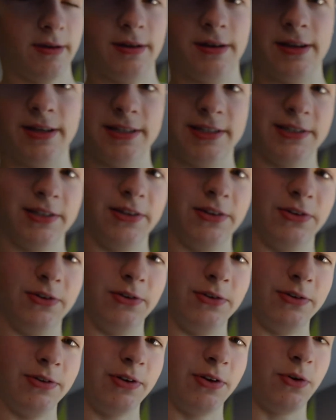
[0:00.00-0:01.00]
Nice little
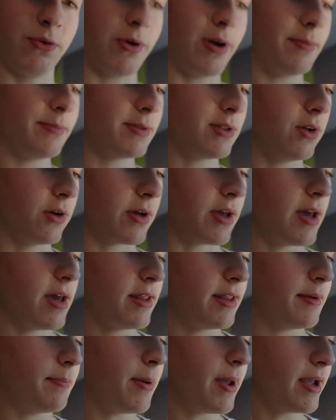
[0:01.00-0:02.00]
grips. Look,
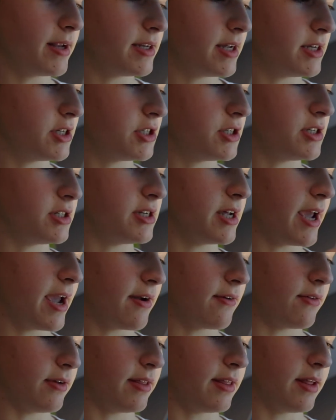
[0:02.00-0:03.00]
they pay attention to
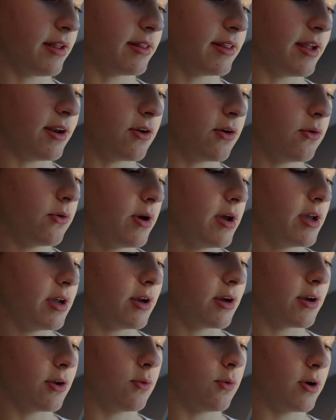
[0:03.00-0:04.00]
everything. They know
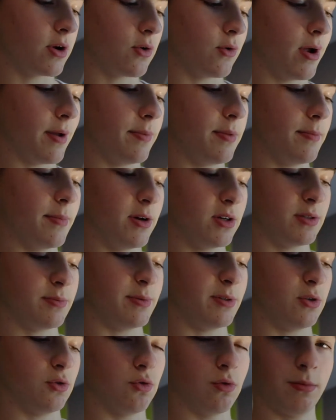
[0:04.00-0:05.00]
you're gonna want to grab the mouse,
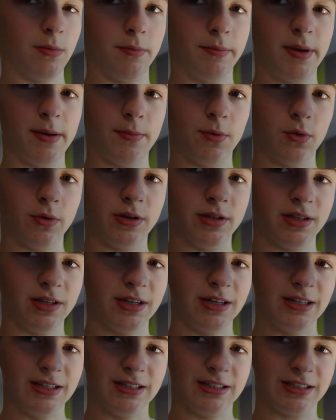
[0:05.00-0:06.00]
but normal people would
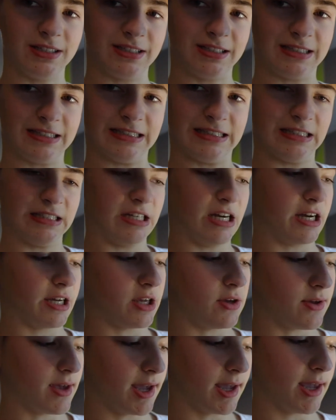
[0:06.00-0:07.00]
just,
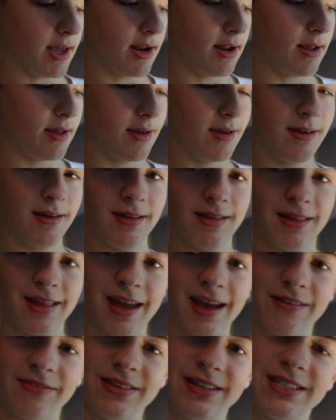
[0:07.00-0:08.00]
you can't get it. They
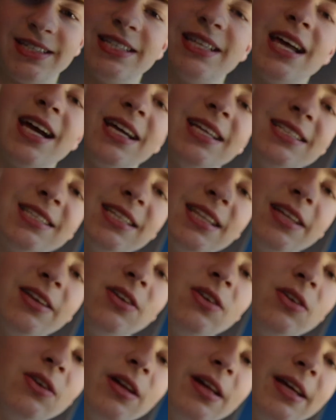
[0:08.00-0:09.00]
have these nice
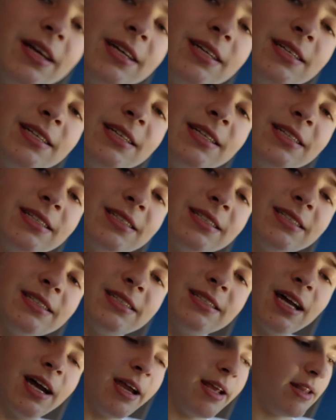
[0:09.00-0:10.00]
little
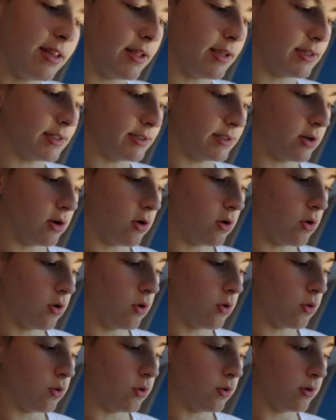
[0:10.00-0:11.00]
side things.
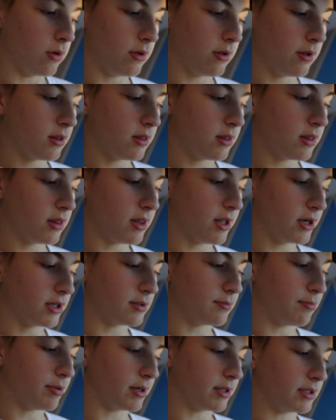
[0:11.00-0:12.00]
Oh,
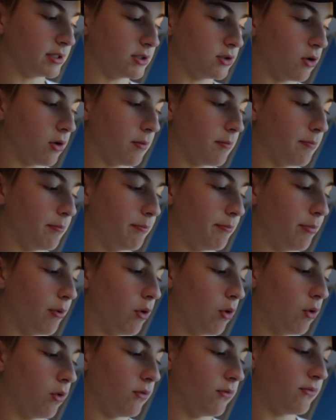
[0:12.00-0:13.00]
there's buttons on
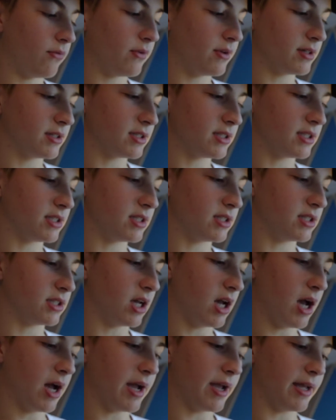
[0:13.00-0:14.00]
both
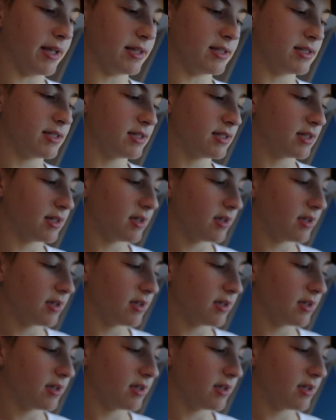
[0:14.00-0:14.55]
sides.